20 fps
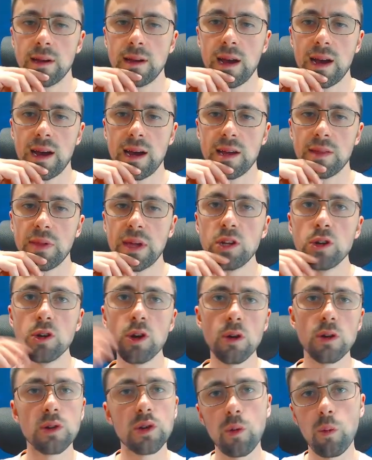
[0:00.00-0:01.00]
And then you
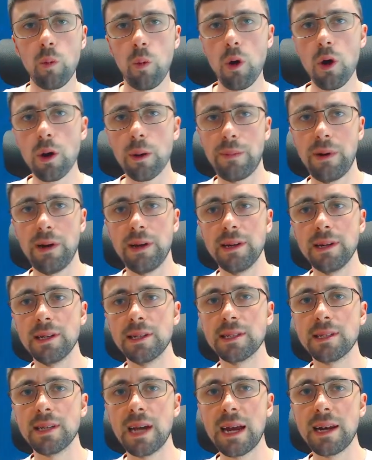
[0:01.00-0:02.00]
go into
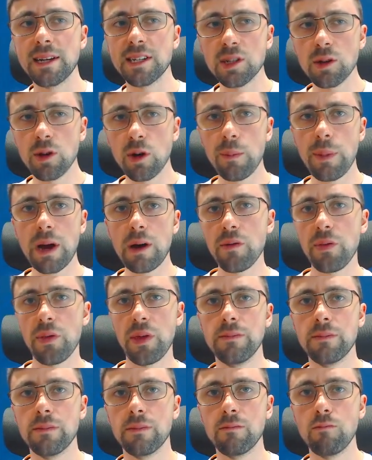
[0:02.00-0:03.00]
workplace, and it's not about
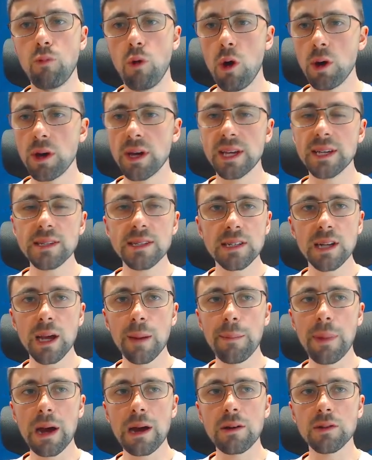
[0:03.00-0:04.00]
that. Work isn't
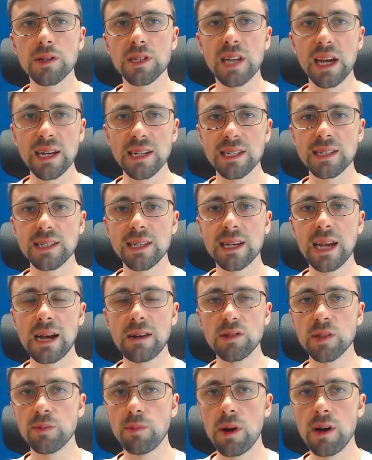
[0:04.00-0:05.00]
about testing how
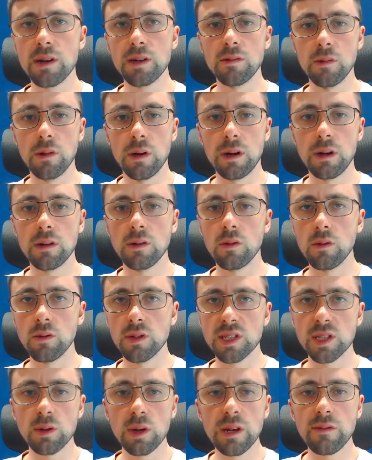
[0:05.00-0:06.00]
smart you are.
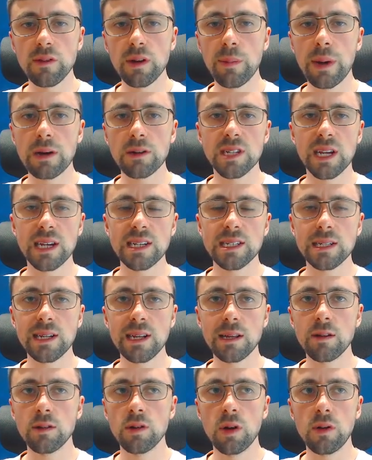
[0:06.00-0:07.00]
It's not even about
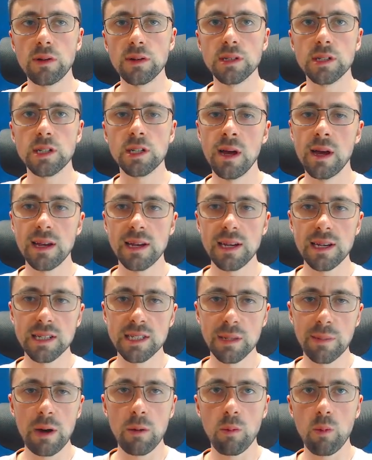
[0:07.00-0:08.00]
testing your knowledge. It's
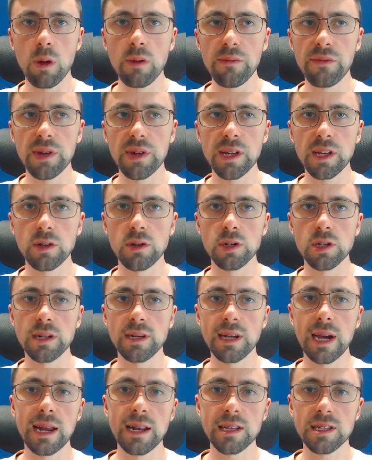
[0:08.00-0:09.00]
about one thing
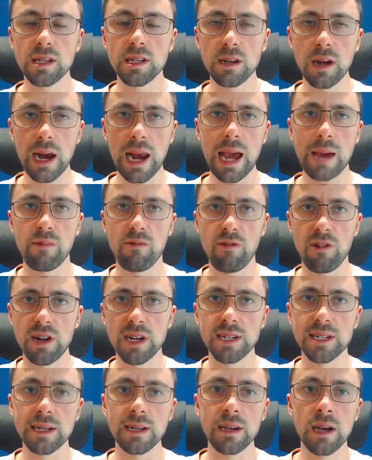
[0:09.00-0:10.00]
usually, and it's
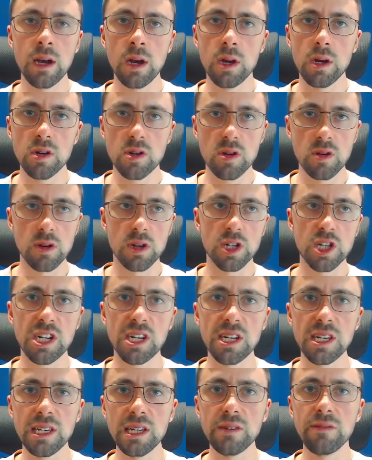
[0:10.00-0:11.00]
collaborating to
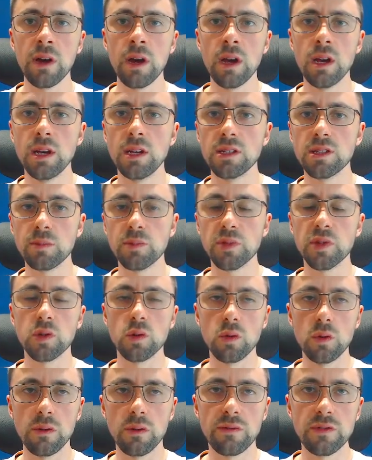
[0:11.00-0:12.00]
achieve some
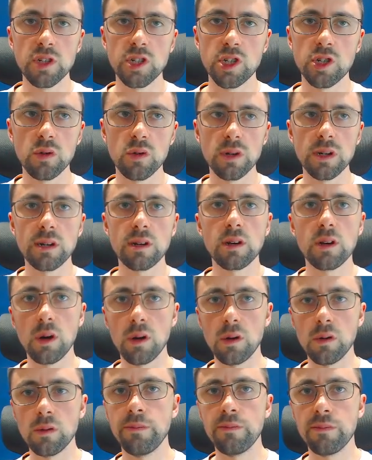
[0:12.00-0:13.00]
sort of joint
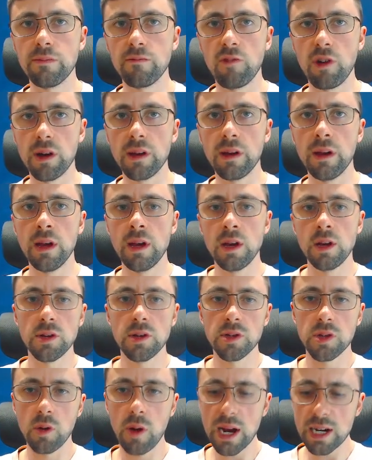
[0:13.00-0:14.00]
goal, right?
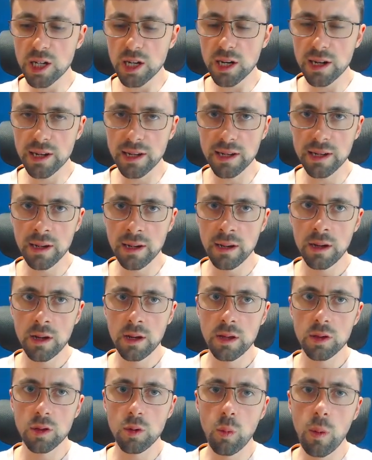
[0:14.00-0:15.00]
So actually,
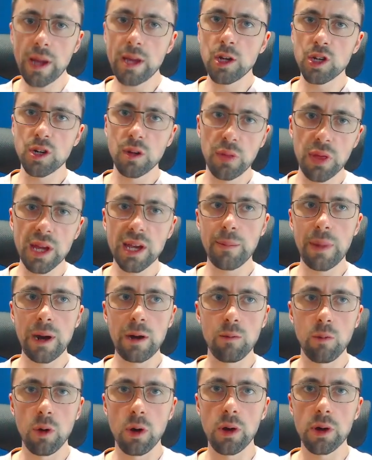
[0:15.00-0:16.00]
the way you should think
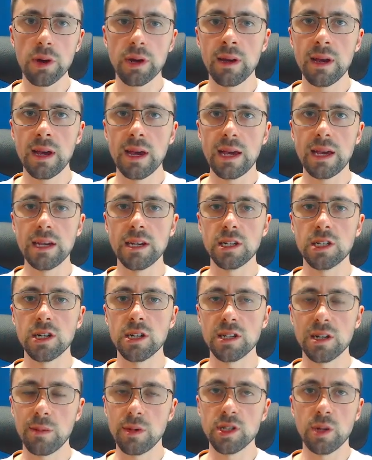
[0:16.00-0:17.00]
about work is
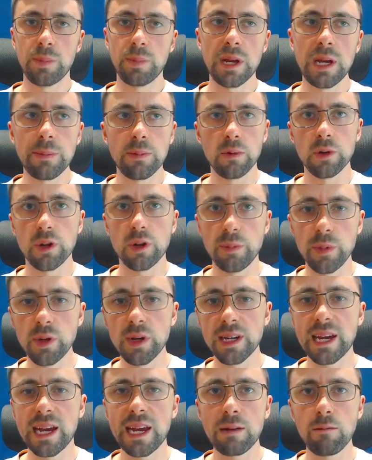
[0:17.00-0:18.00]
just a bunch of people
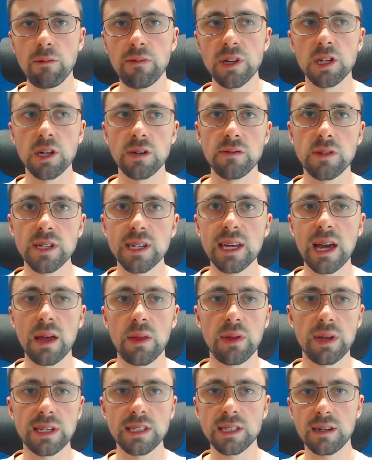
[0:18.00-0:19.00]
communicating with each other to get
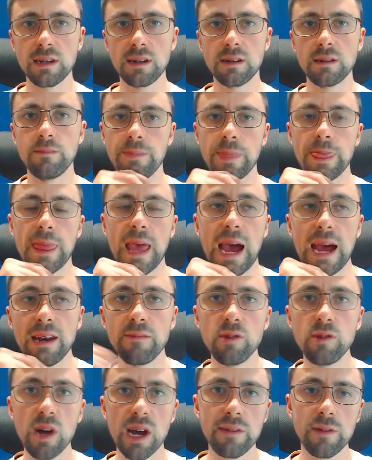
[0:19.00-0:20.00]
things done. And
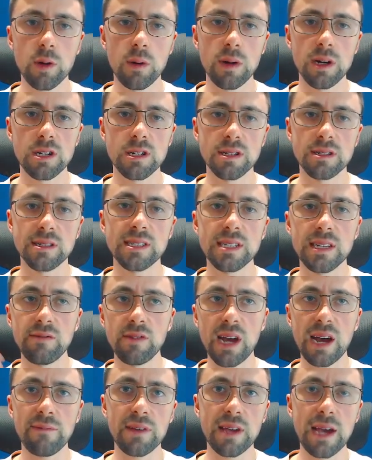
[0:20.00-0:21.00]
if you have questions, if you
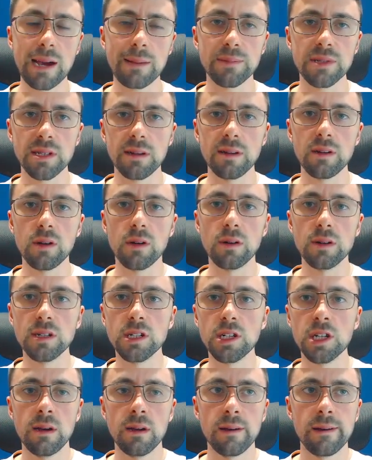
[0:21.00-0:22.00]
have gaps in your
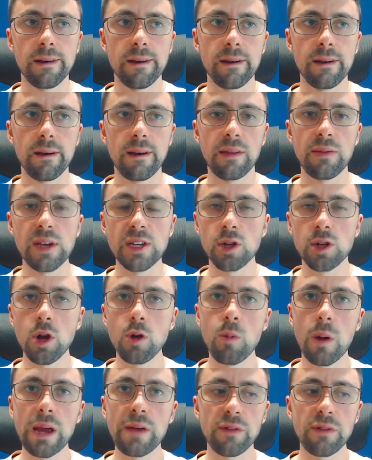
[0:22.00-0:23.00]
knowledge, uh, and there's no
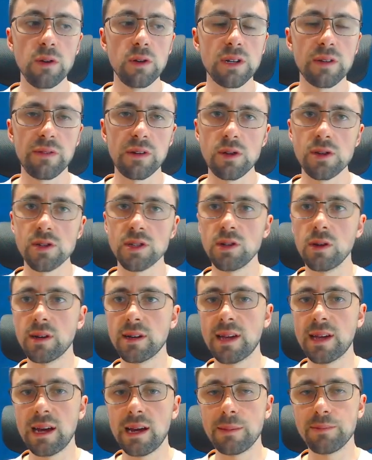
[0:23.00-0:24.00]
way for you to fill those not
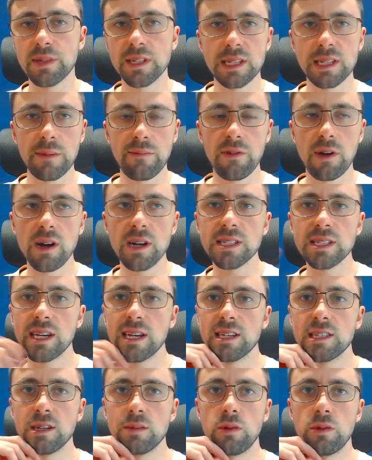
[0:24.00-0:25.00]
gaps except for asking
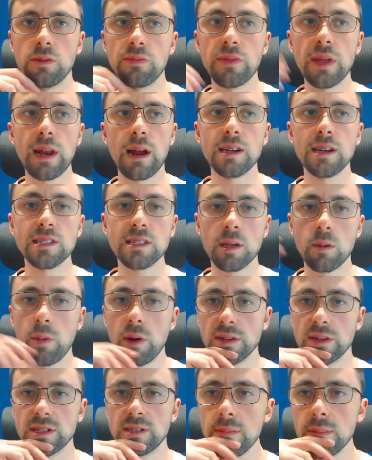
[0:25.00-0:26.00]
someone, then ask the
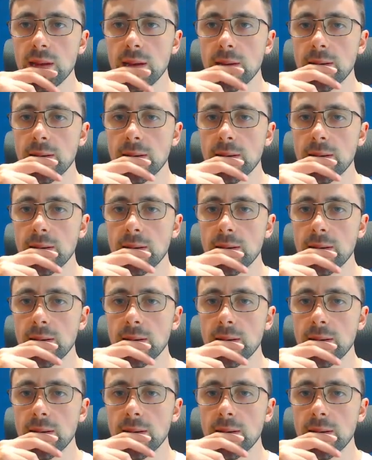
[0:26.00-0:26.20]
person.